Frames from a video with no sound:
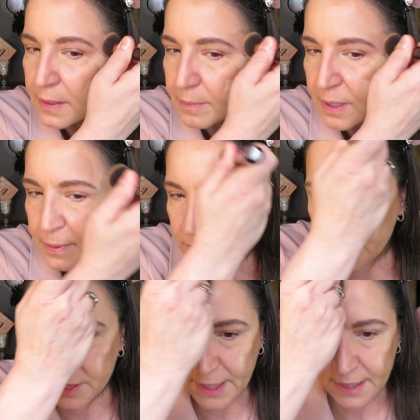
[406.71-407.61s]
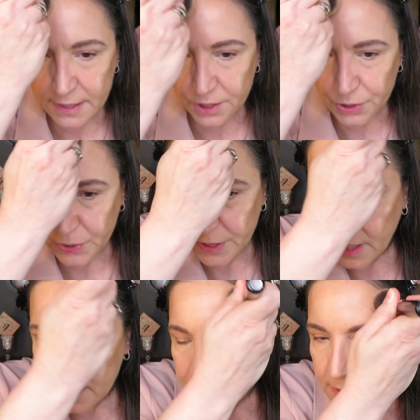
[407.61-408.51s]
Maybe her skin is too
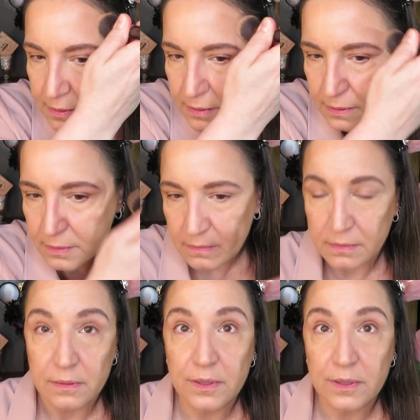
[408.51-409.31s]
young. Well,